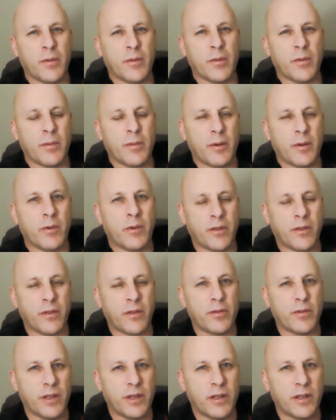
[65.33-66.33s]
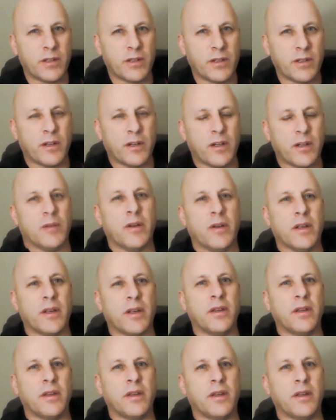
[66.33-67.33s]
one of the things we did talk
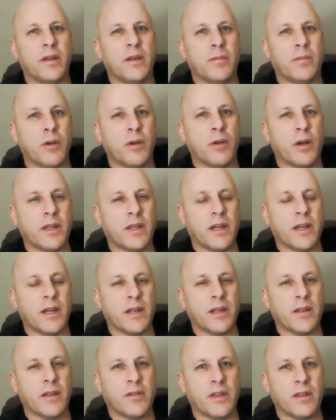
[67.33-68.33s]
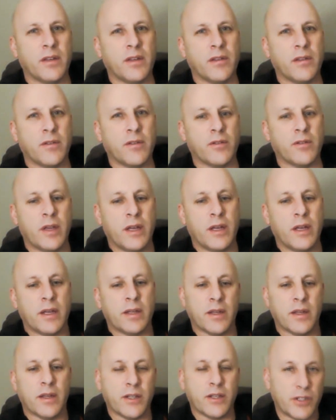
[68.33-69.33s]
about in the broadcast
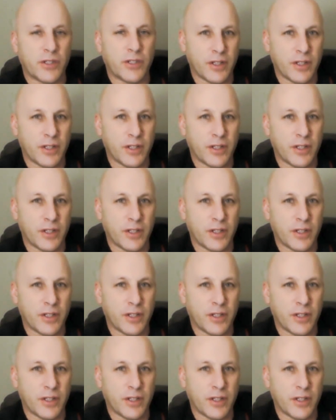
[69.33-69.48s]
is